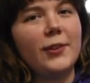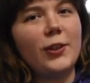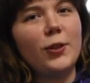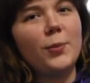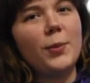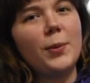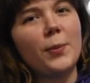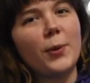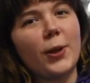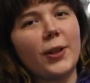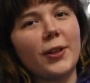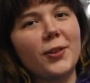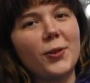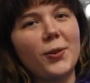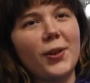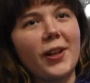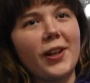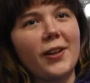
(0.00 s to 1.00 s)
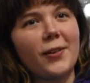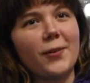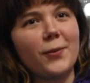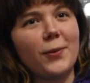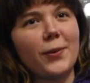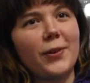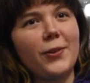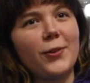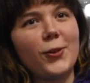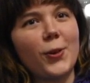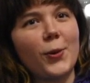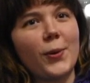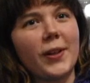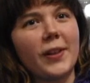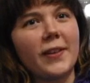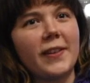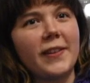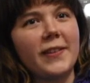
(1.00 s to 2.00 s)
Could be more creative with
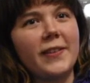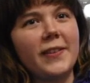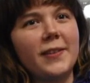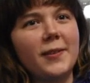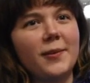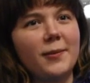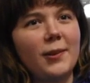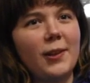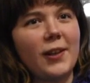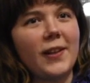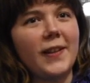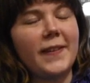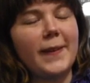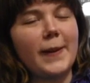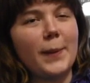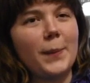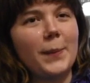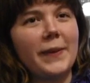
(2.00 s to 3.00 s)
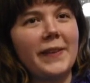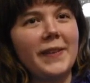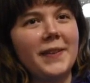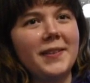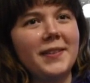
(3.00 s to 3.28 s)
showing these concepts.